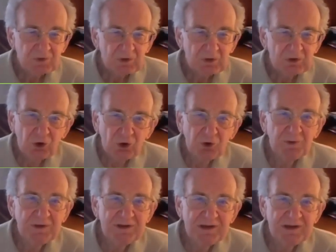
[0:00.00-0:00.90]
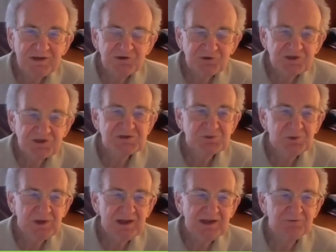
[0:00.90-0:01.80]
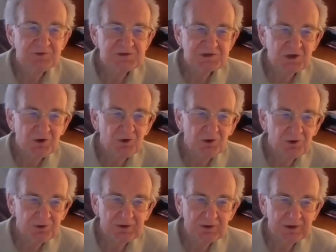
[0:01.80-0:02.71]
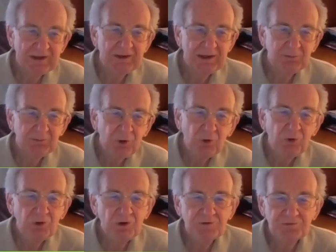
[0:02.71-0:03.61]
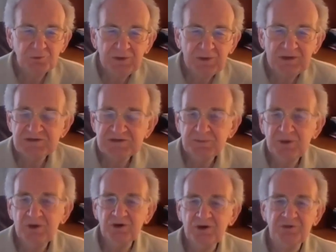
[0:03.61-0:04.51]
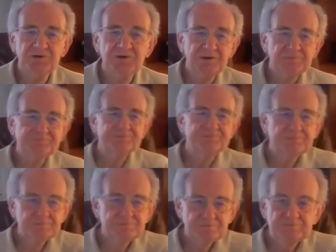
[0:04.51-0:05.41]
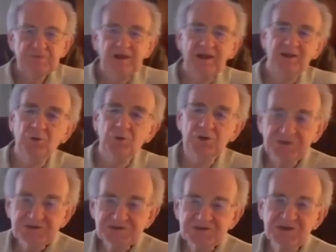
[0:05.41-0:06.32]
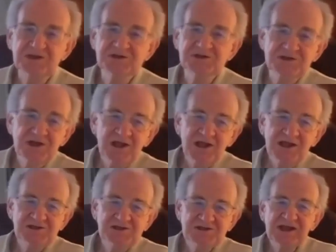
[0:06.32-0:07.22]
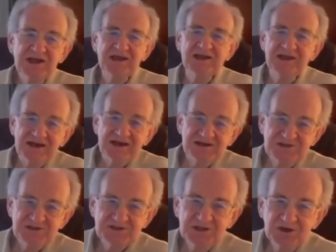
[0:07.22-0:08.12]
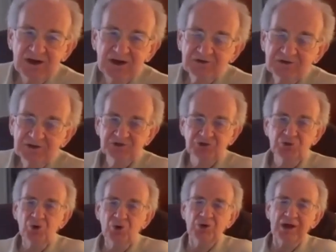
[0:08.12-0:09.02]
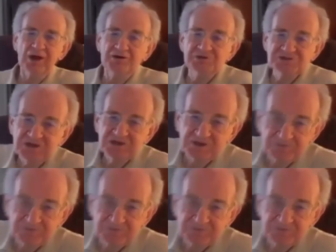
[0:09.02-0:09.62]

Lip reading: Normally, a trust will have what's called a pour-over will as part of it. And what this does is take any assets that you own outside